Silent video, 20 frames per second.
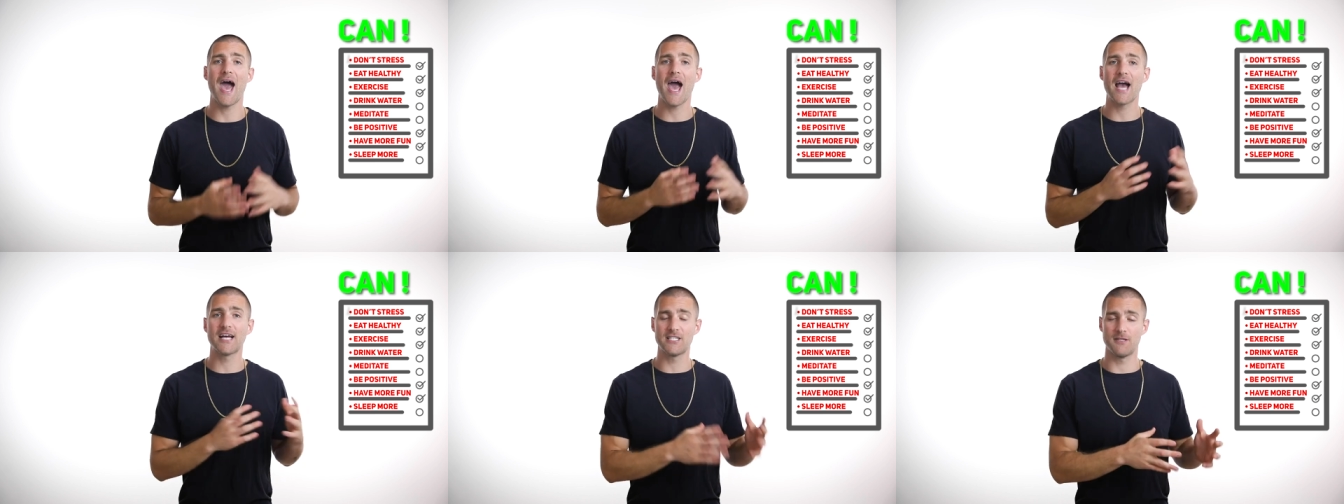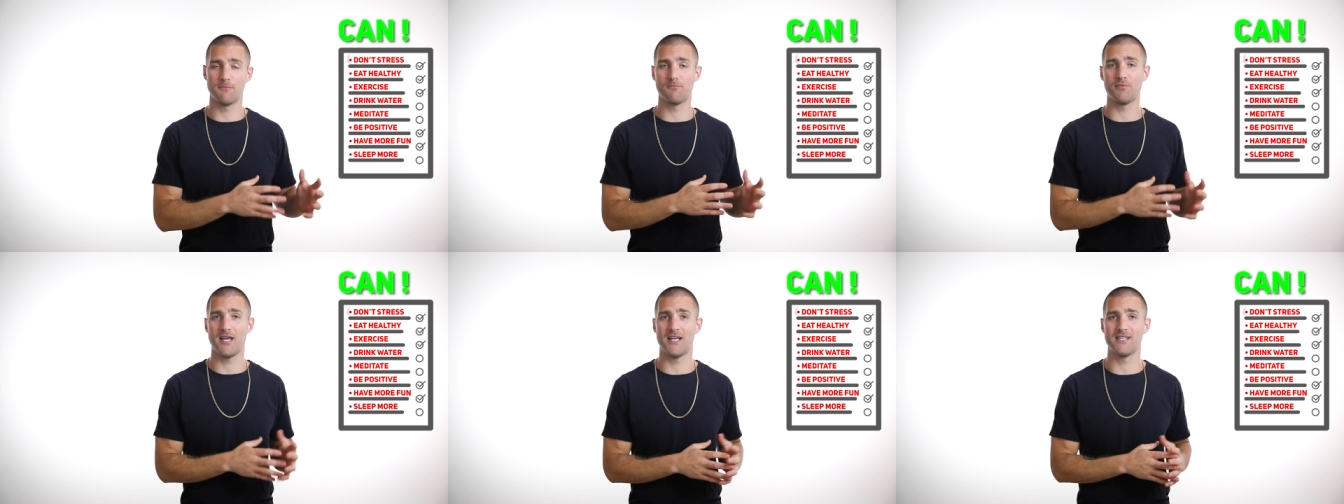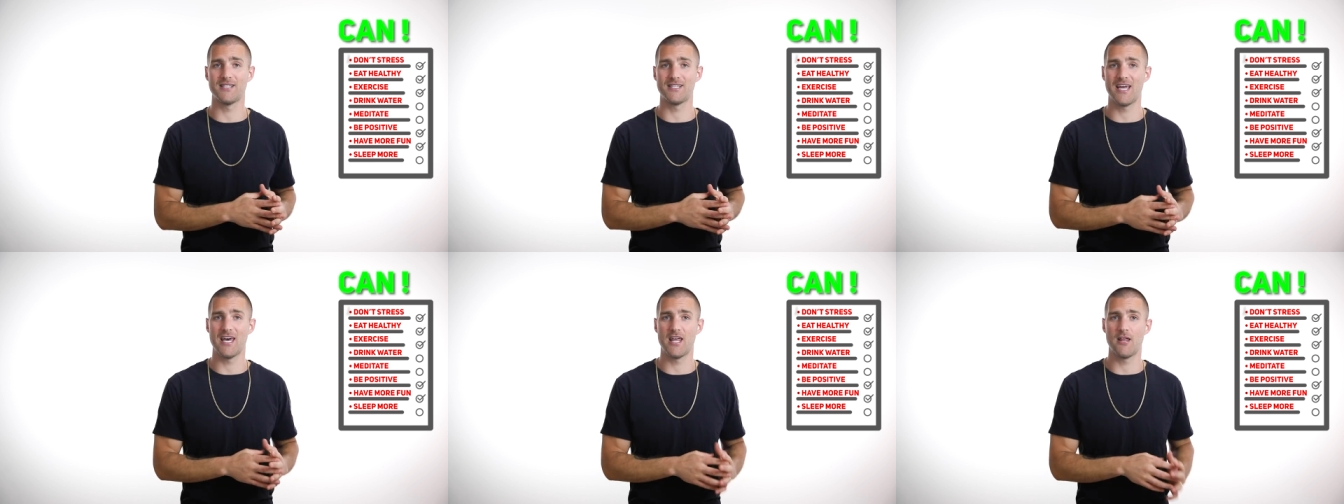action
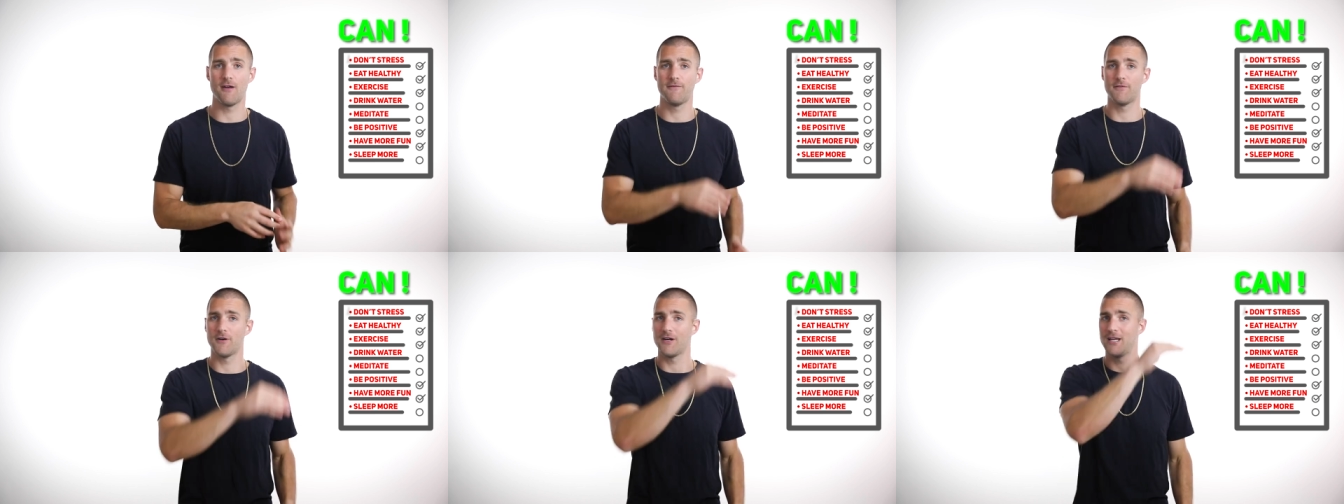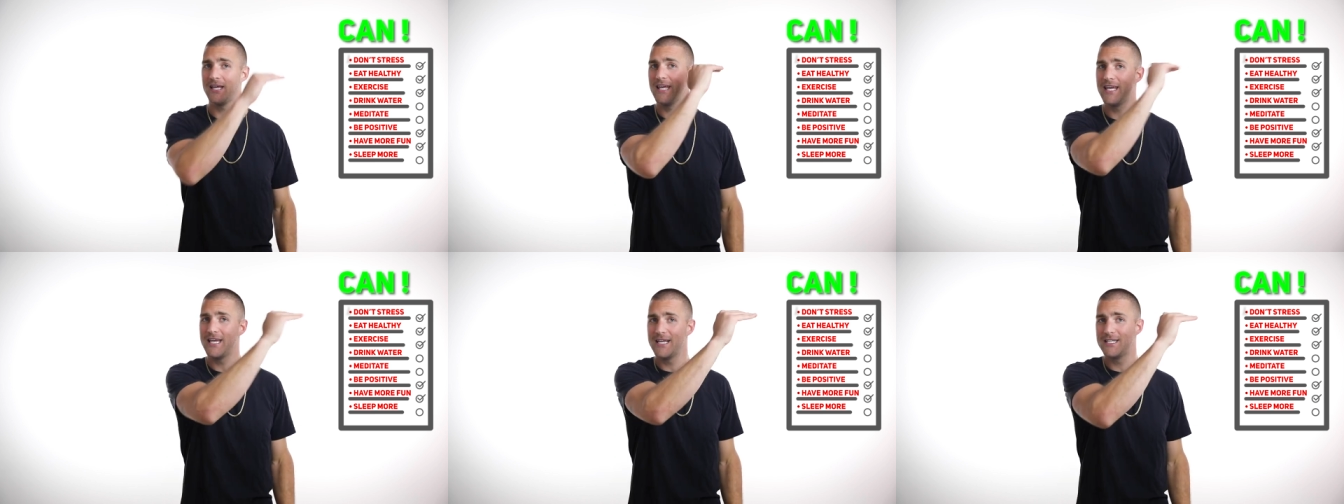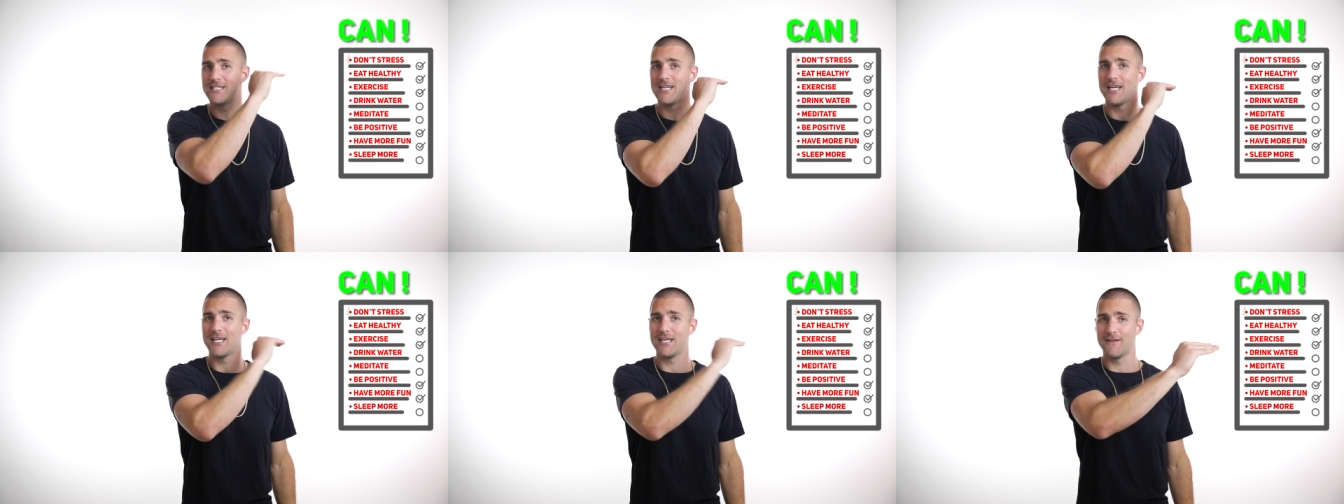plans together for
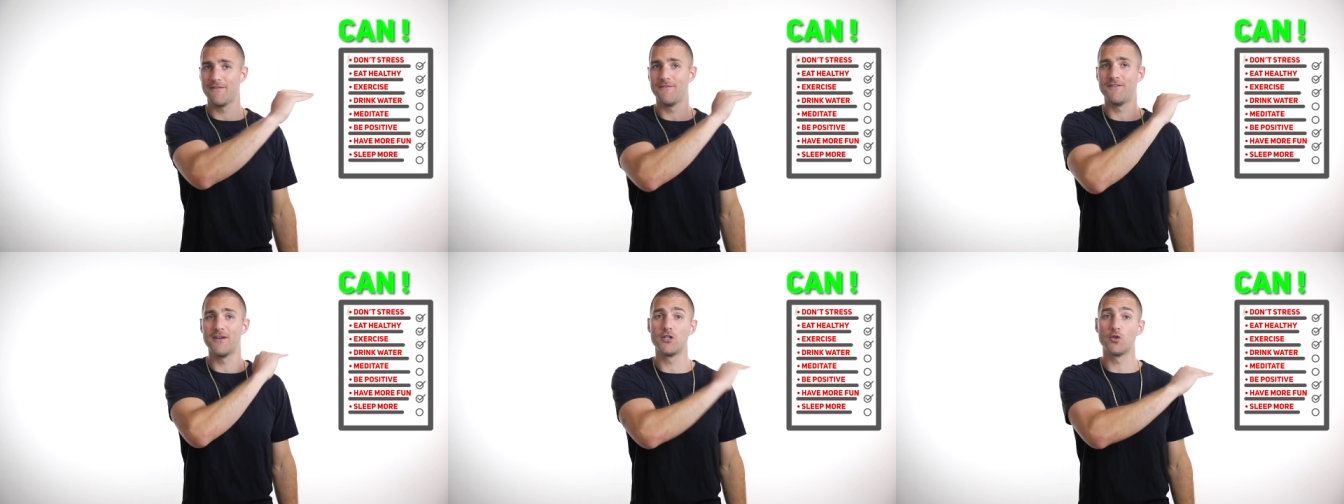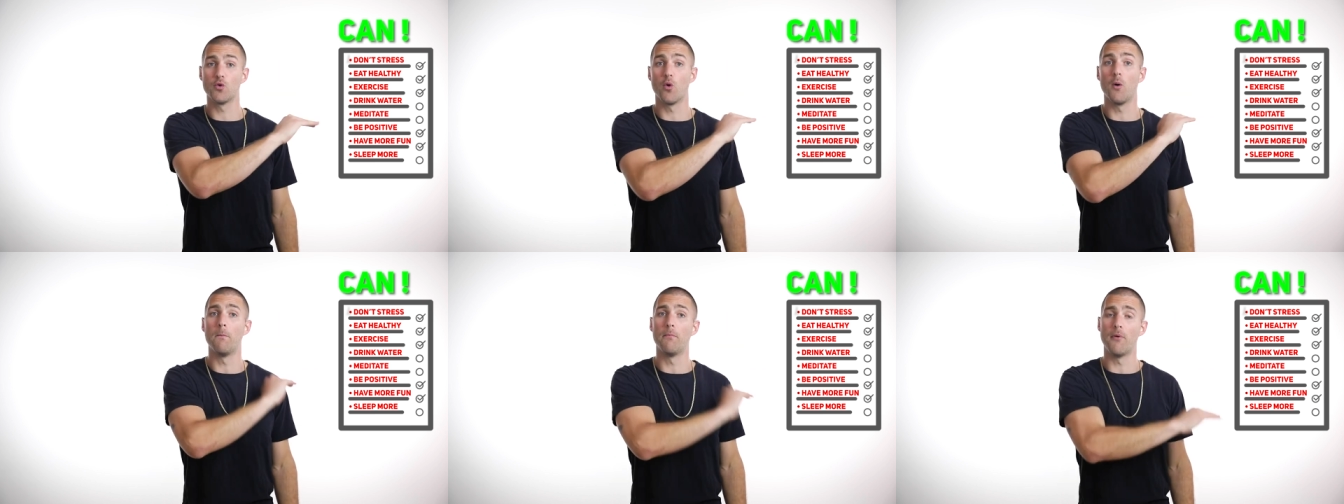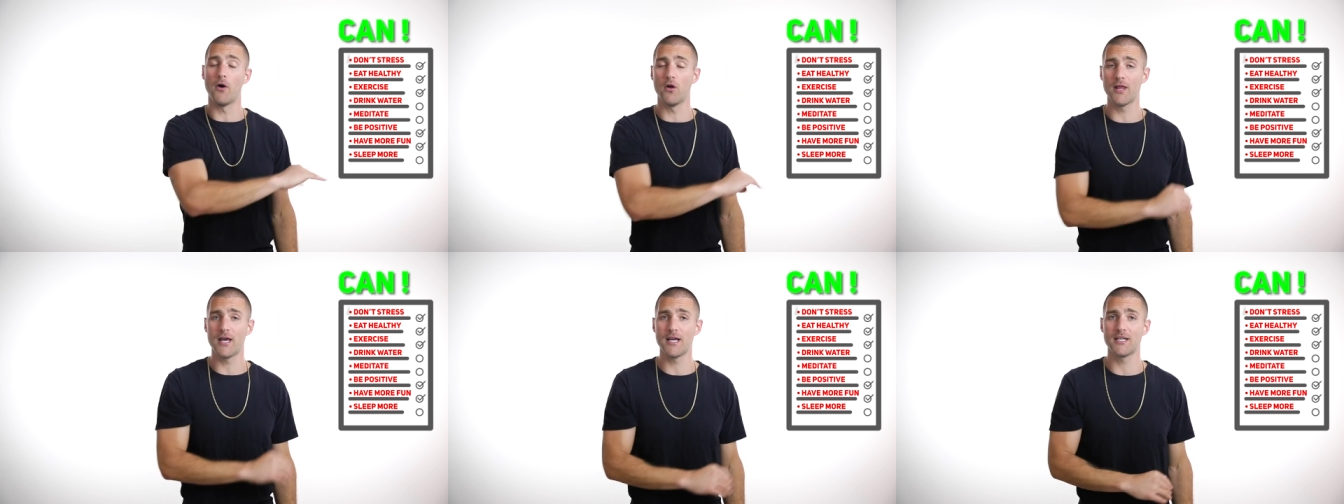each individual
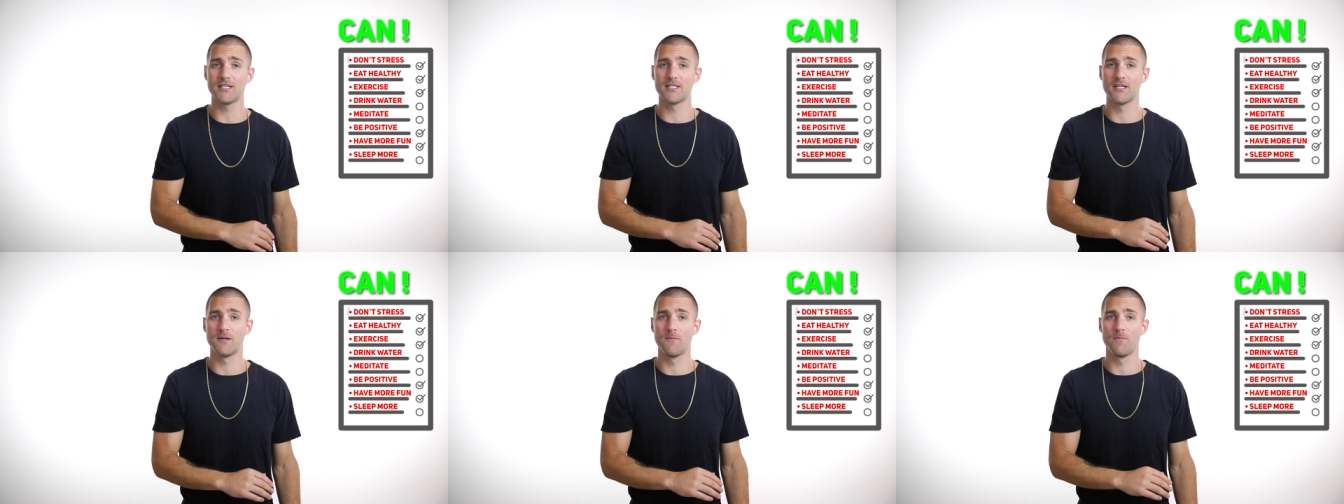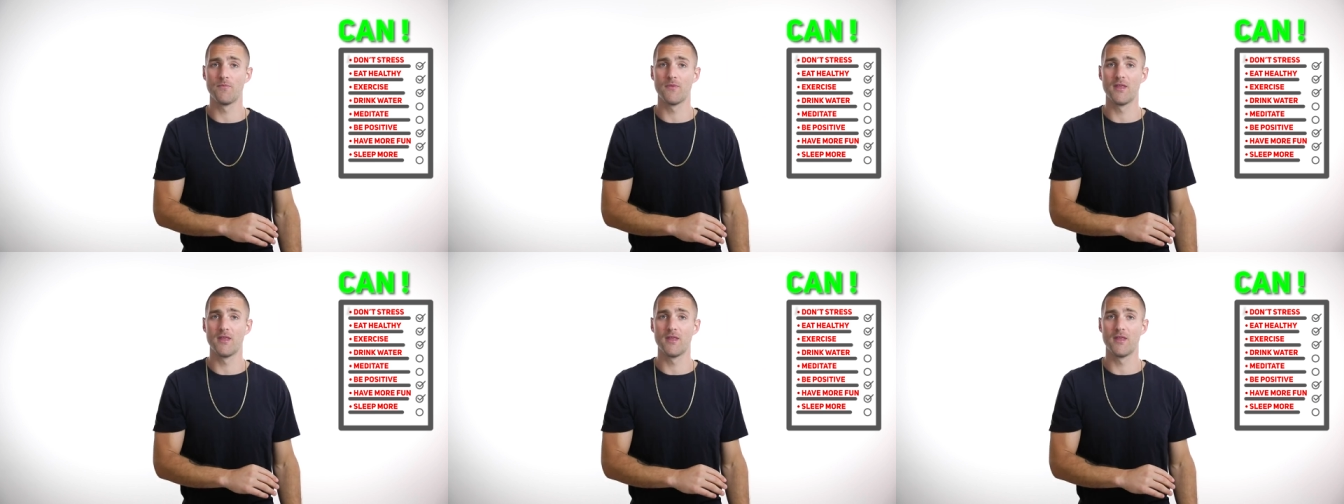bullet.